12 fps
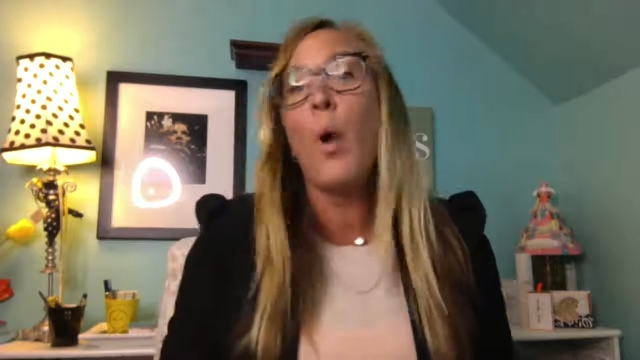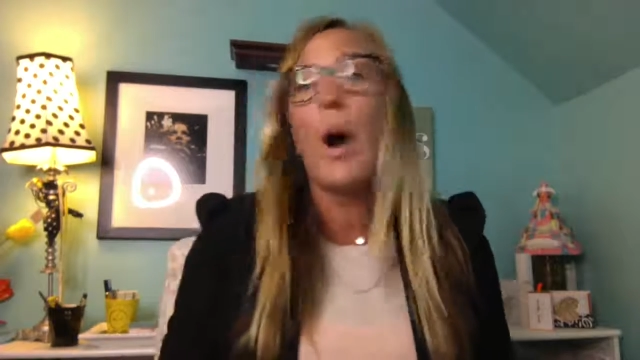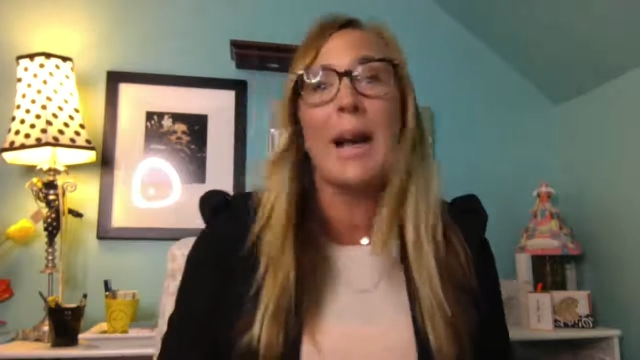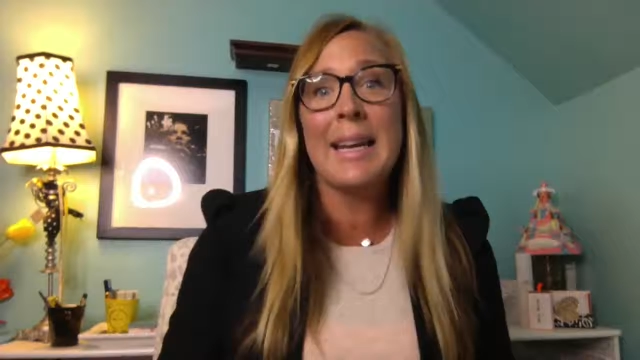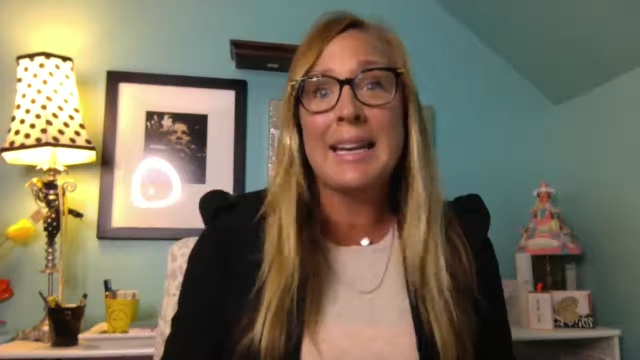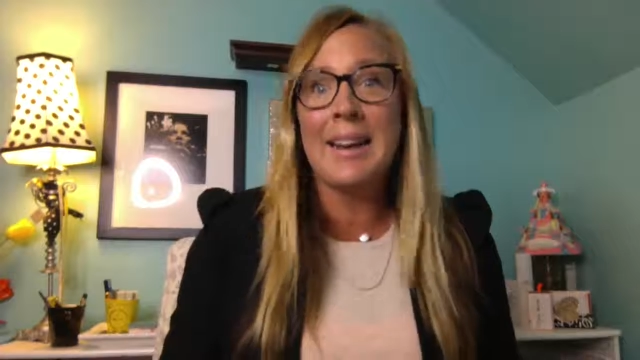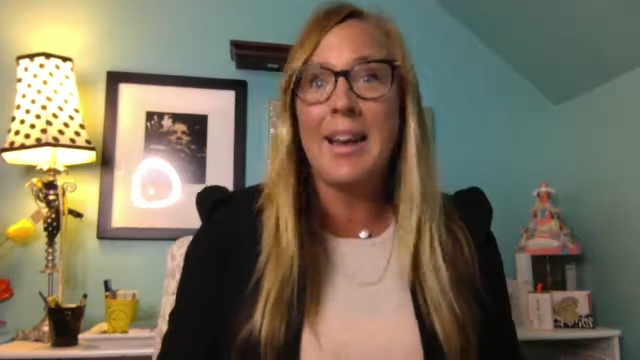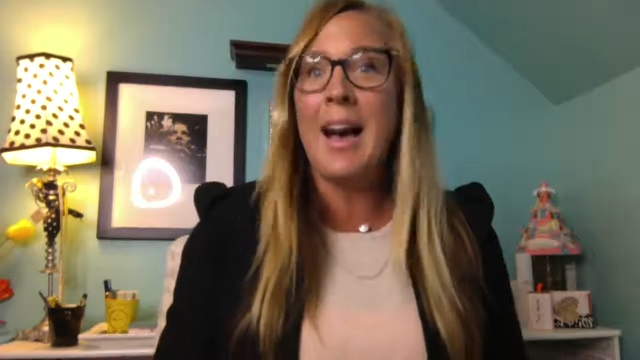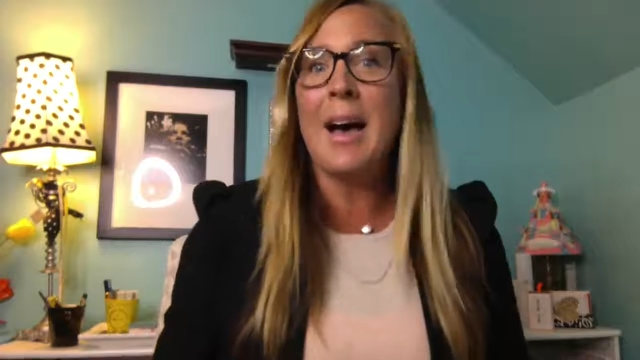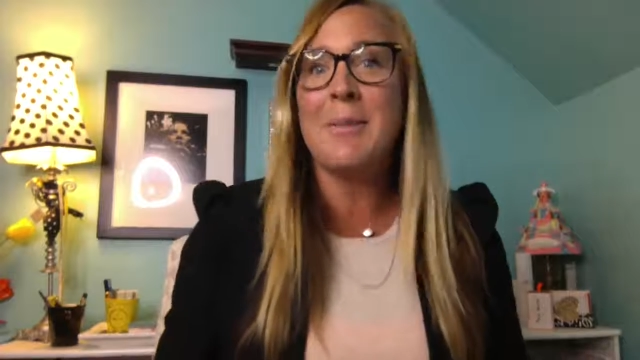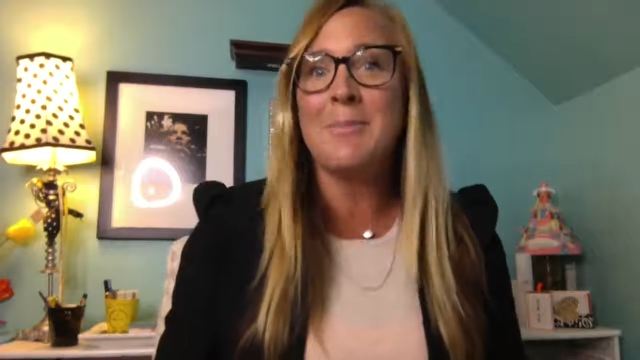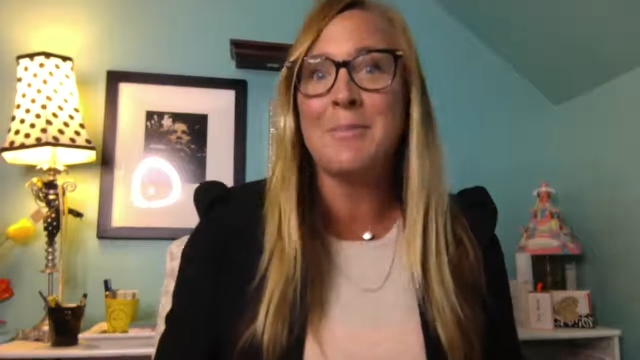wanting
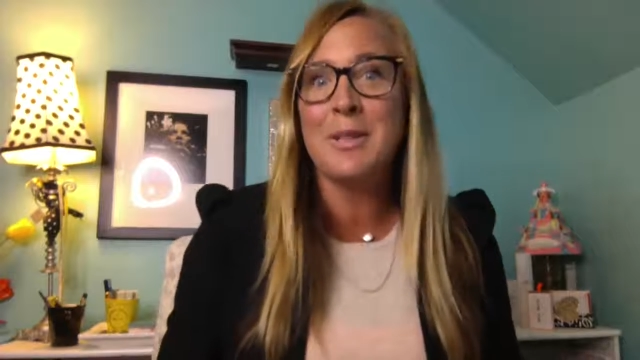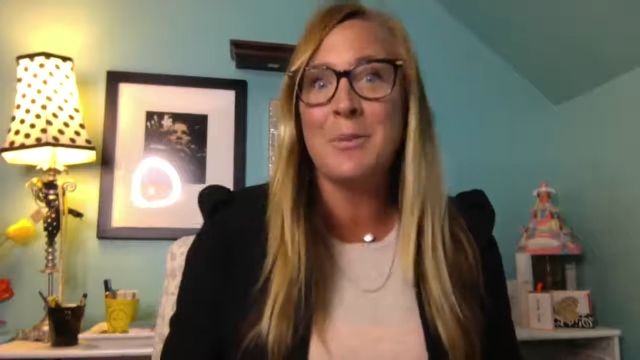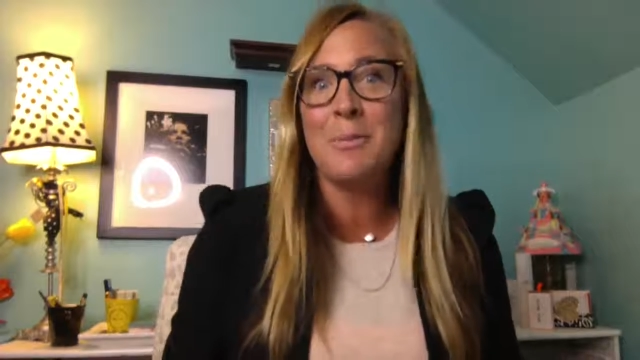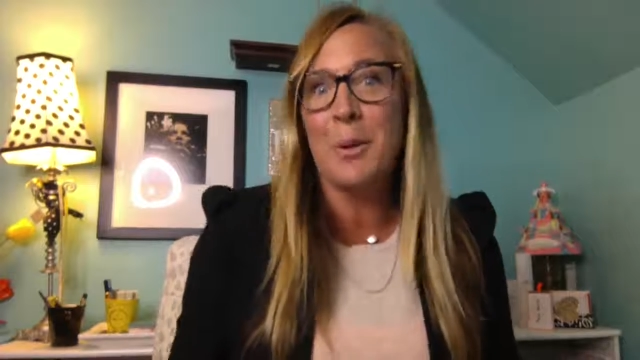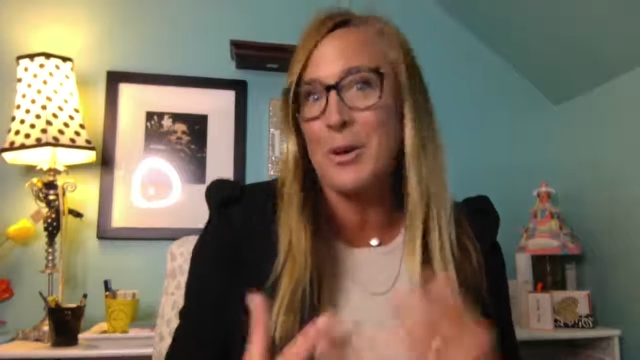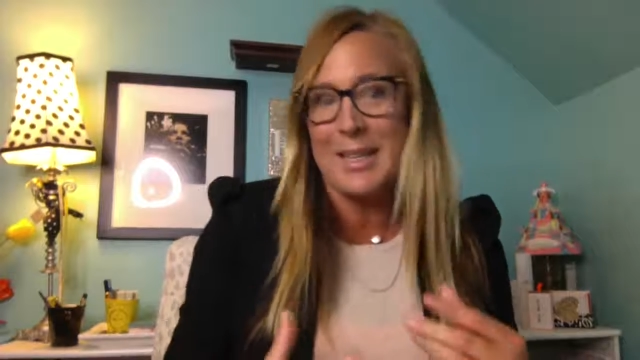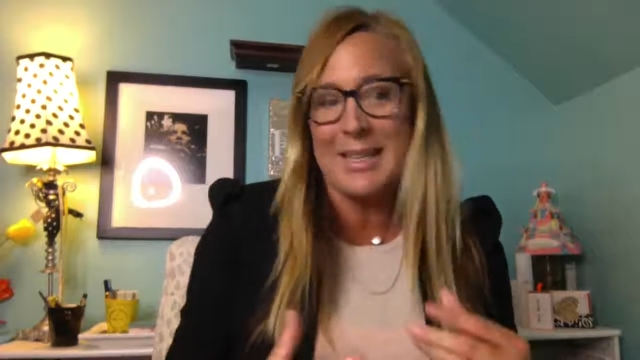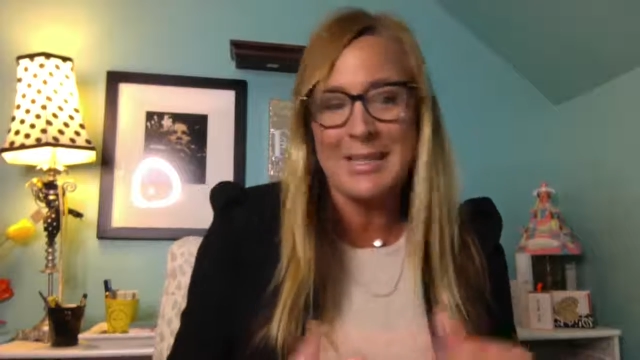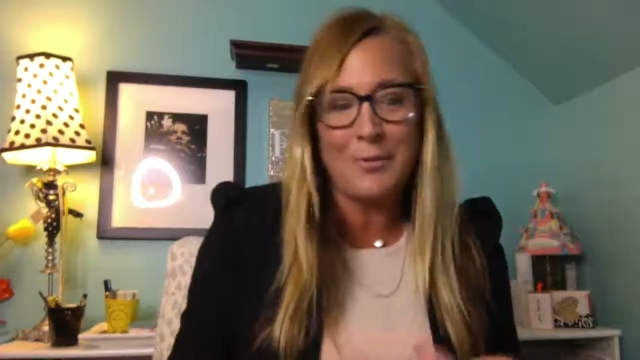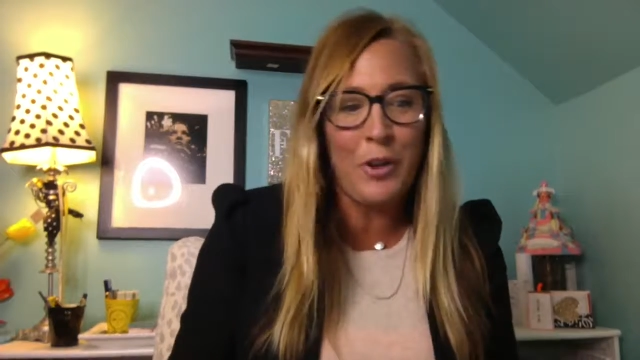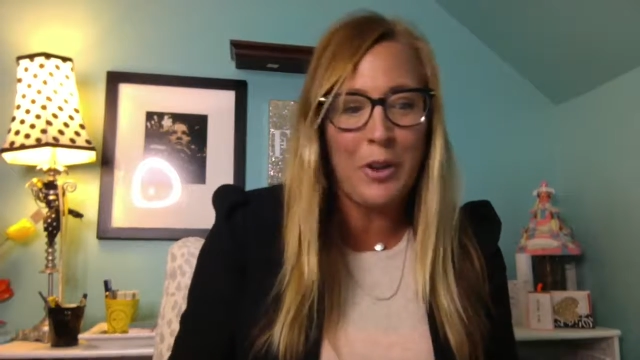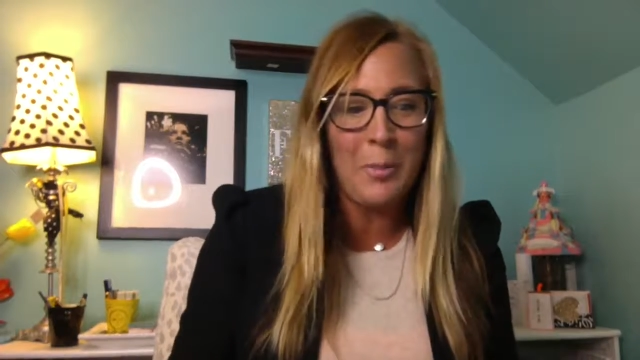to
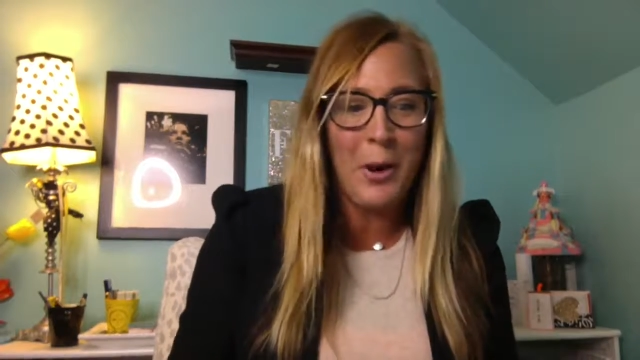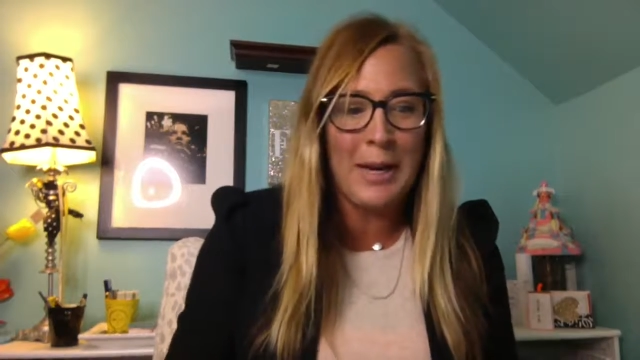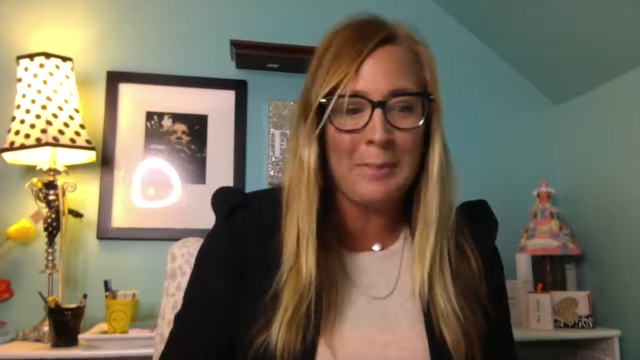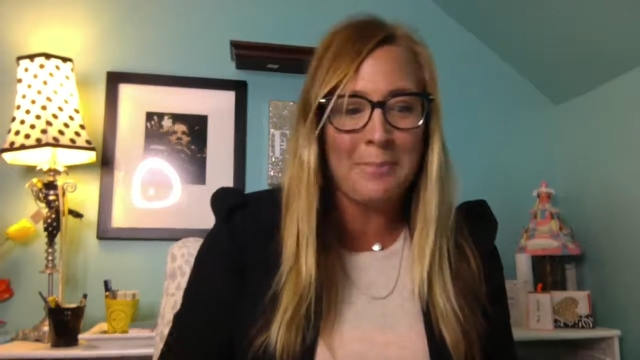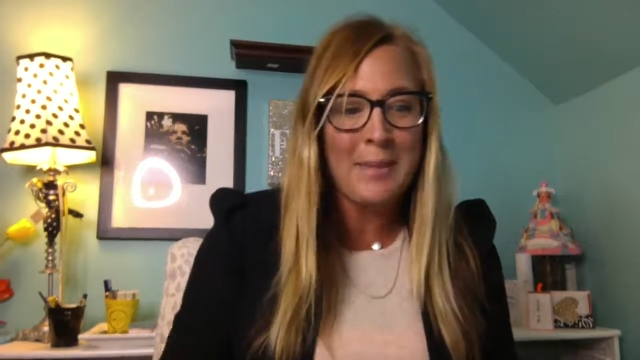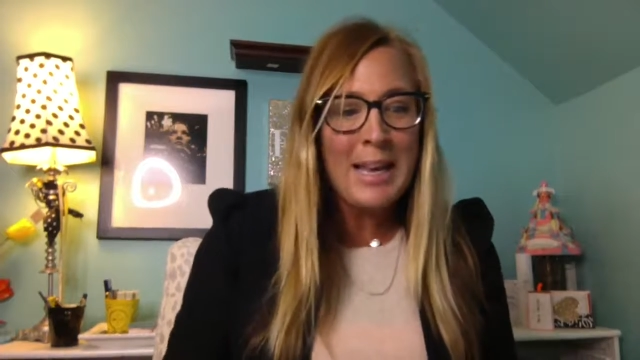purchase for the party.